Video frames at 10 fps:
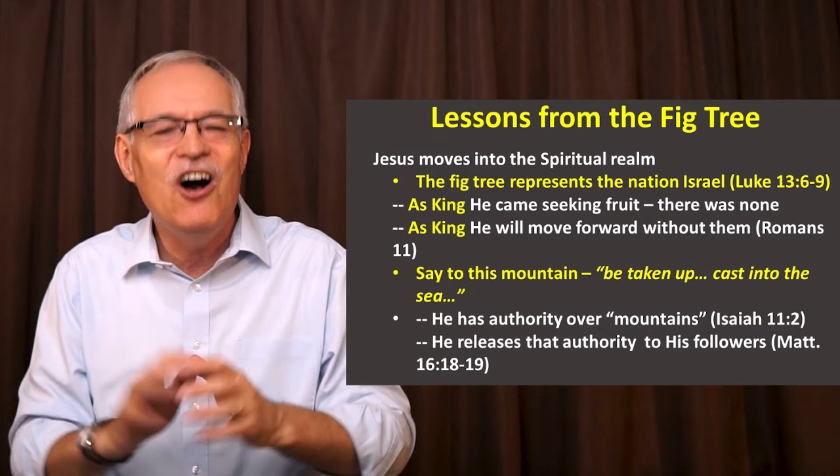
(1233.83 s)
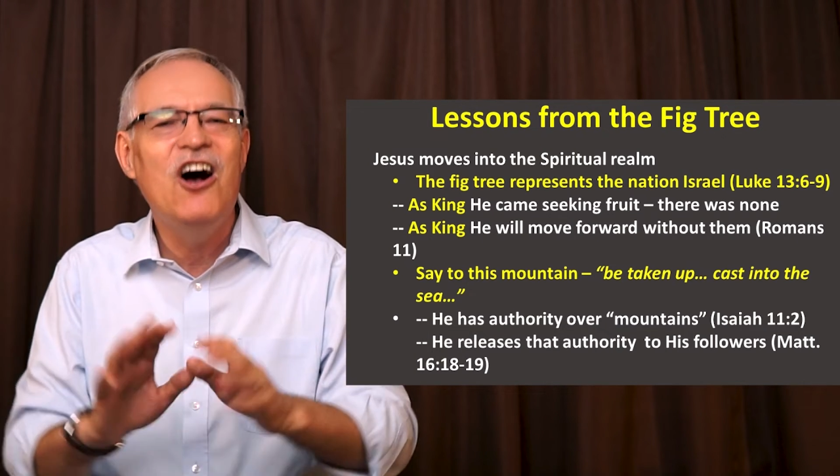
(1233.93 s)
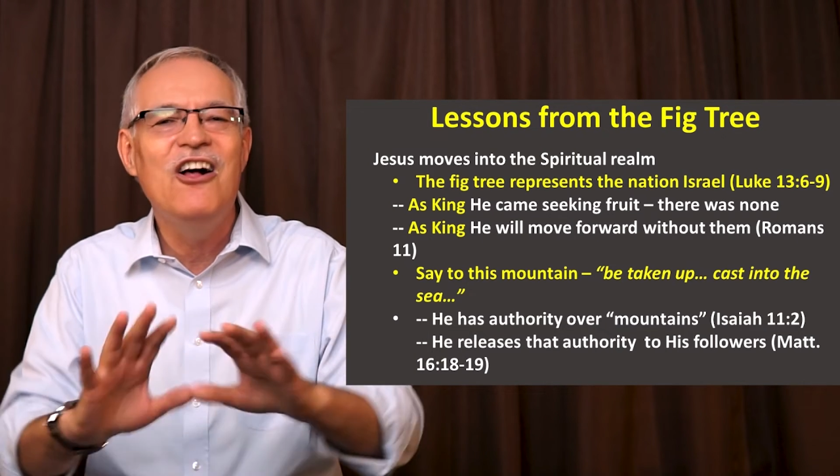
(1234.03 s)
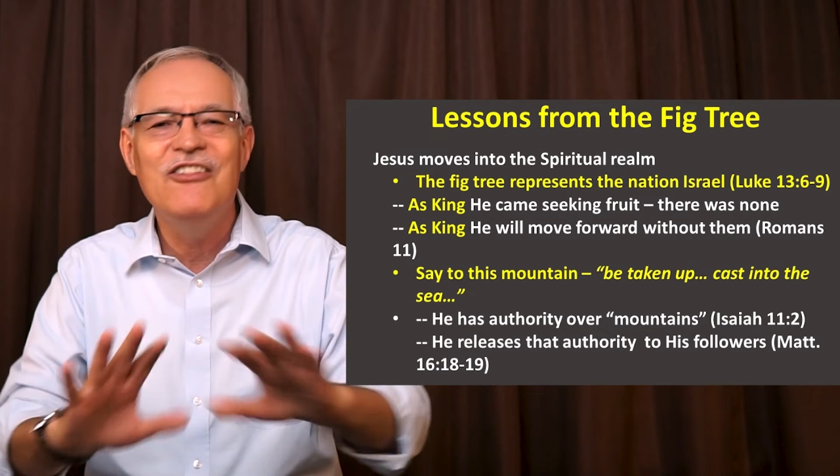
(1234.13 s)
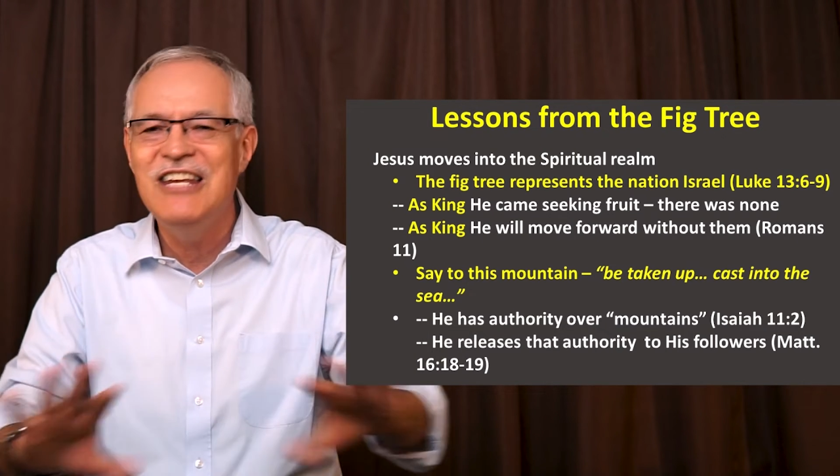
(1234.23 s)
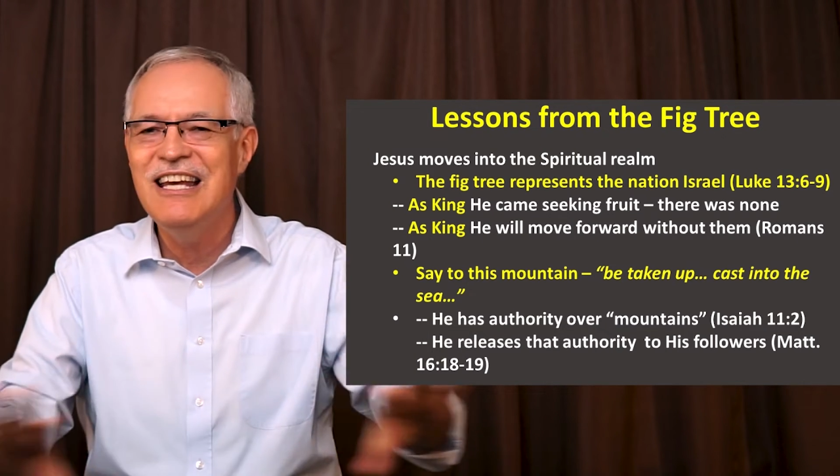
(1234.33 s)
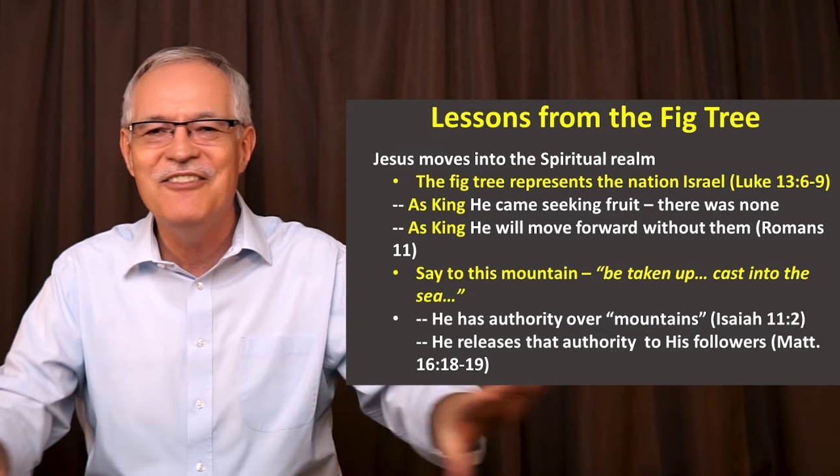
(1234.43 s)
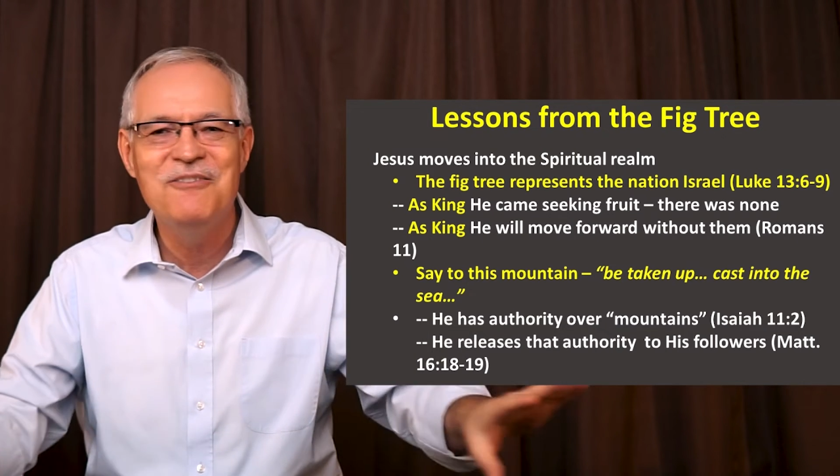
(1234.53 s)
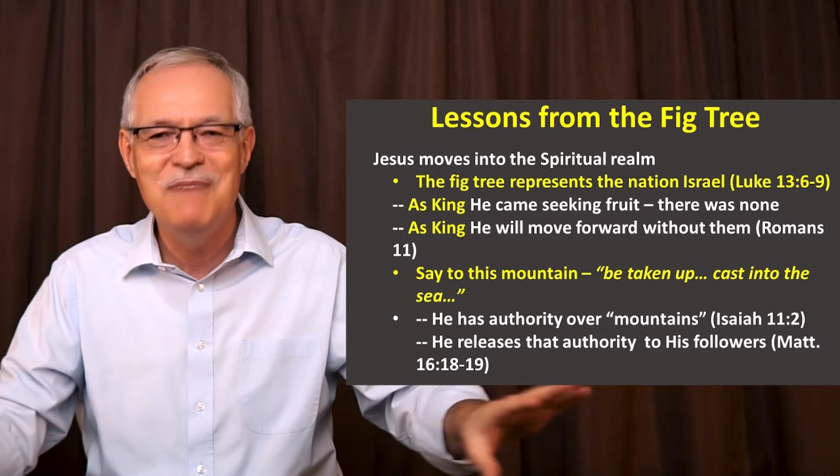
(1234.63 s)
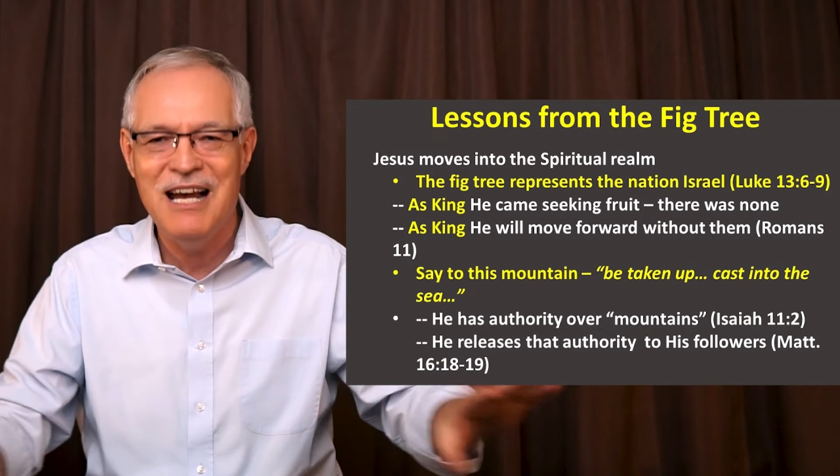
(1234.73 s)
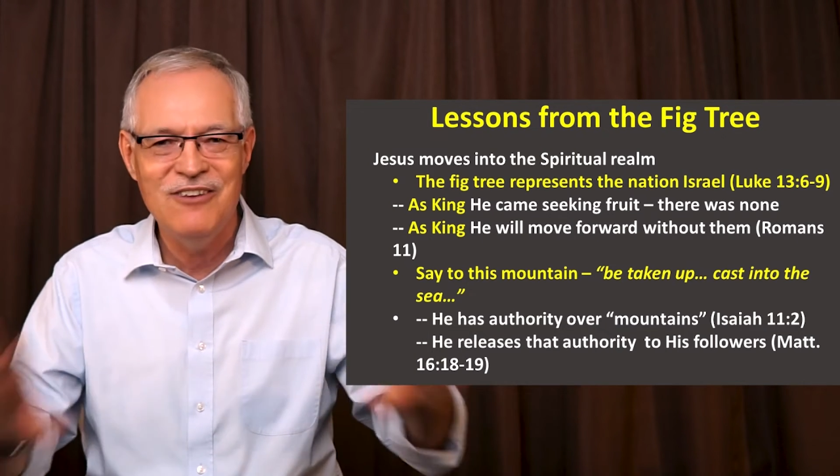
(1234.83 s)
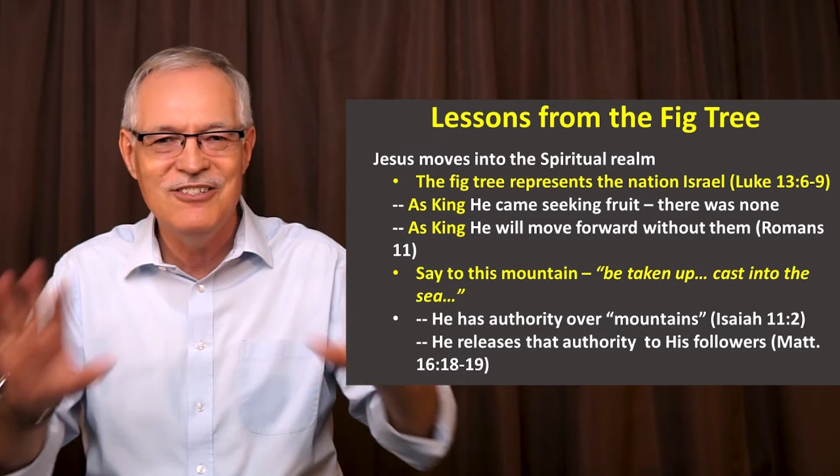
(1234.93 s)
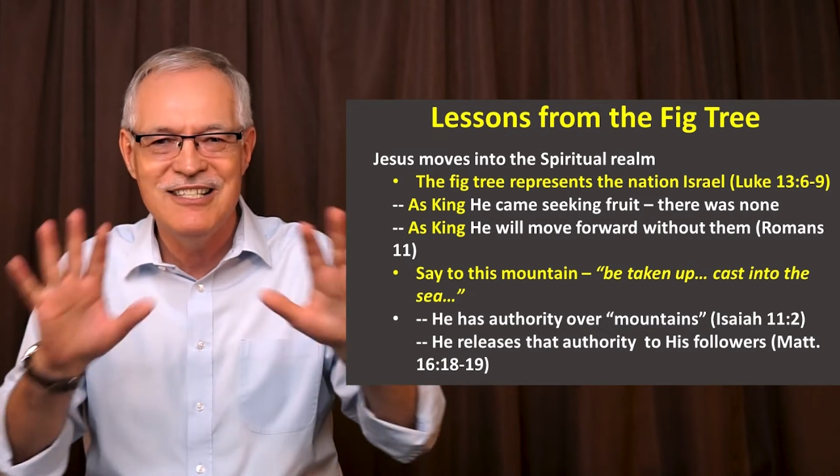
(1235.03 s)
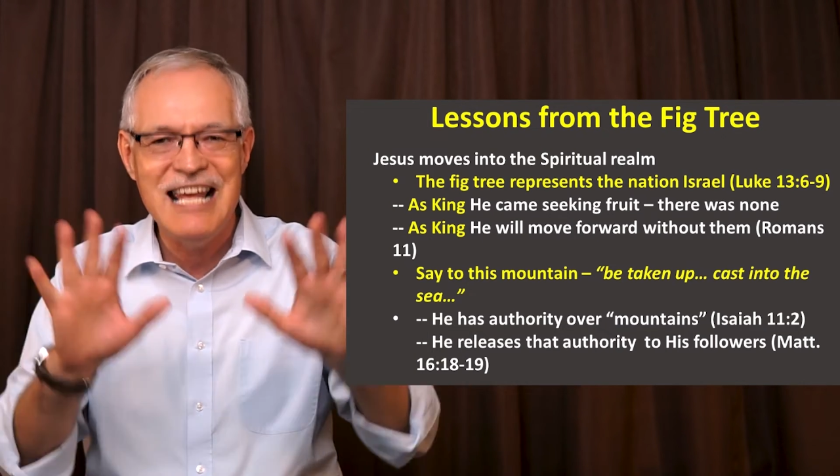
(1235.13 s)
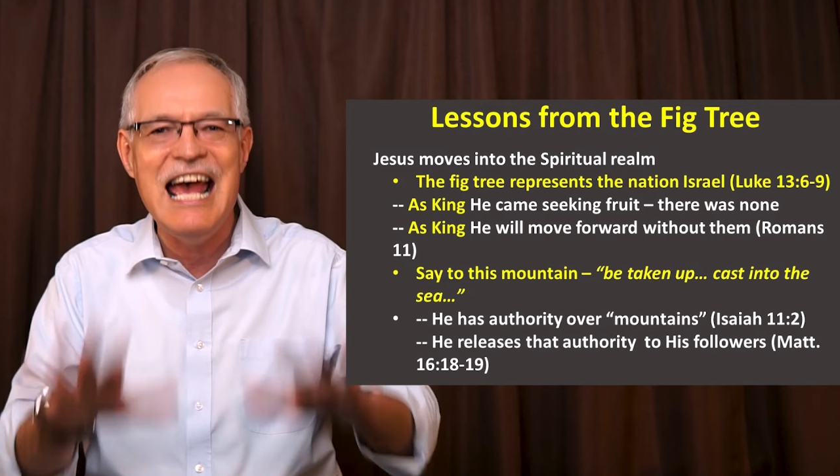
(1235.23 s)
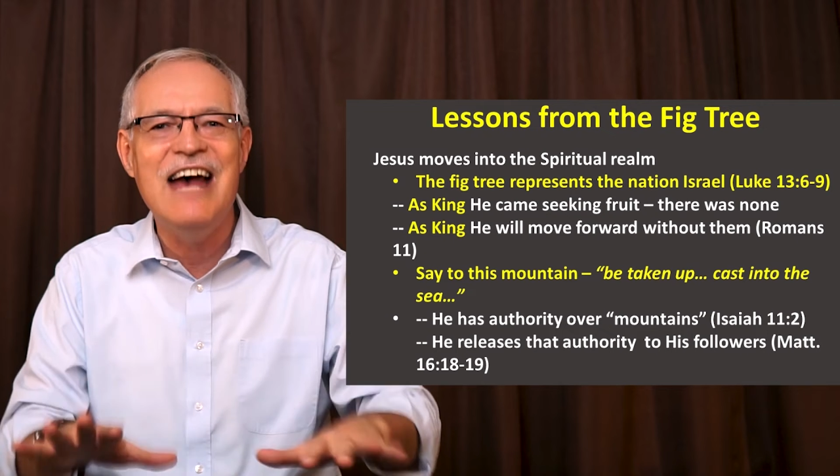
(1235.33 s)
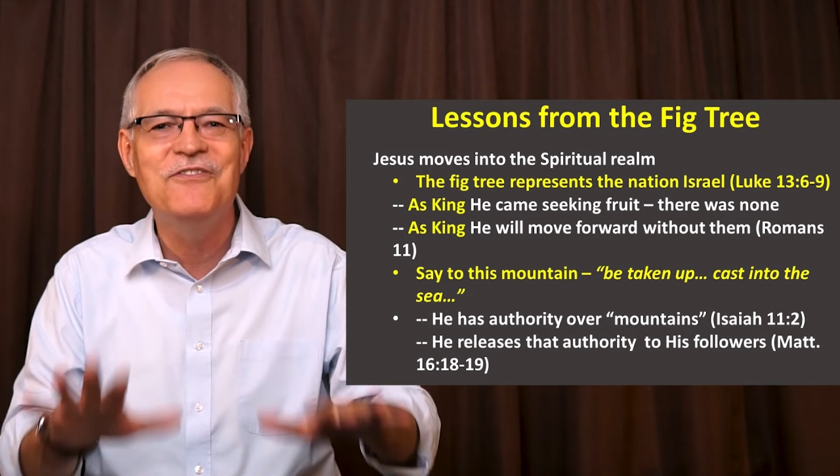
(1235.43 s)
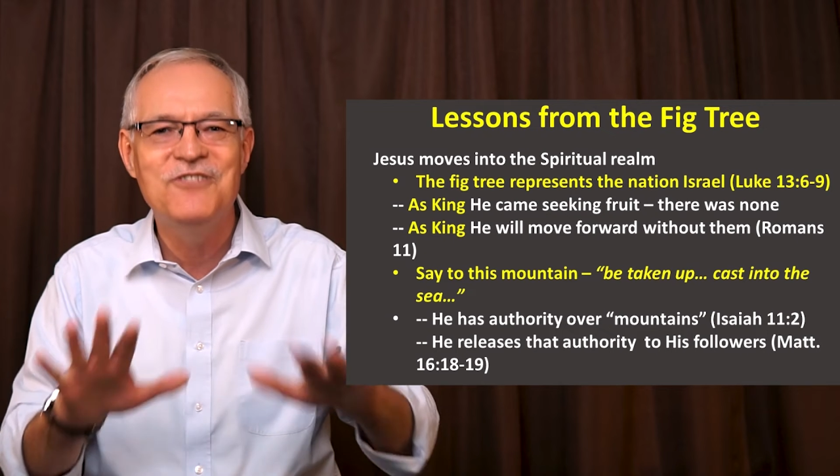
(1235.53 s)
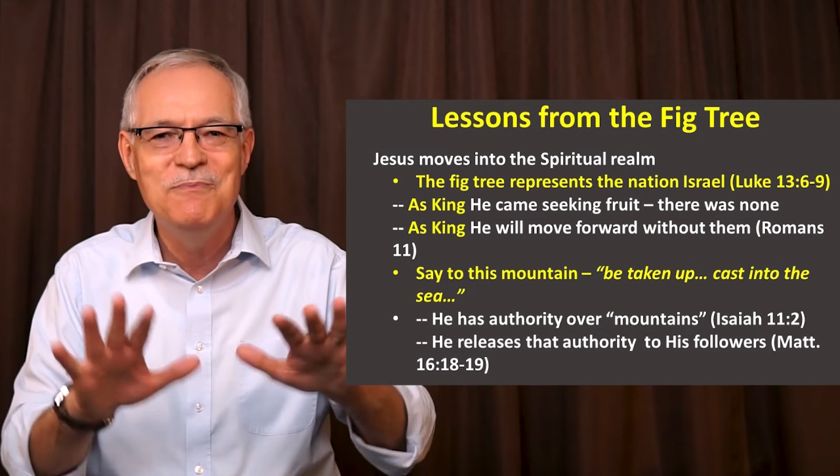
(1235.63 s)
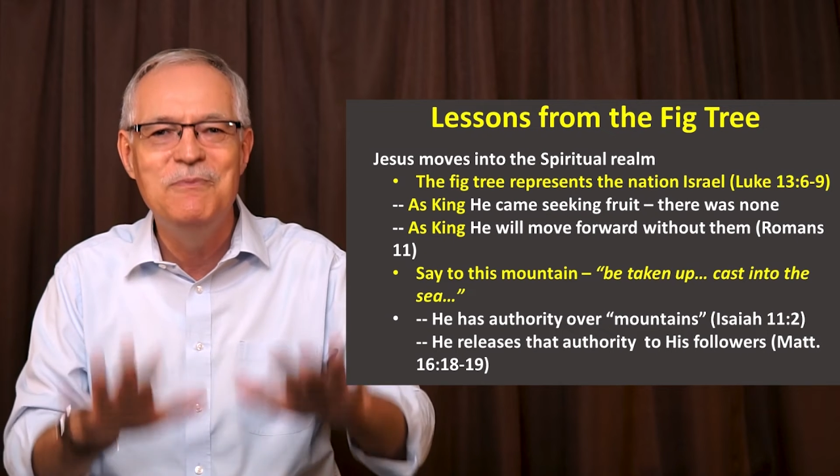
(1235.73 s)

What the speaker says: all the other mountains have